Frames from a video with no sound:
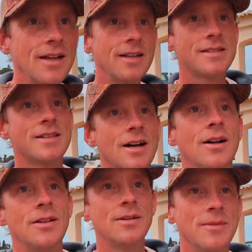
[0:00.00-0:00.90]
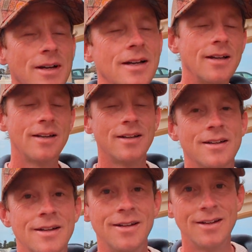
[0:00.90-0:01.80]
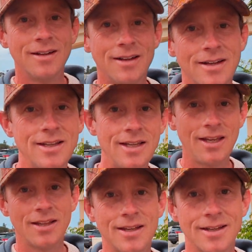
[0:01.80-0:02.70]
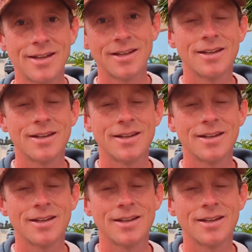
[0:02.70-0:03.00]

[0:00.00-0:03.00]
is the ultimate healing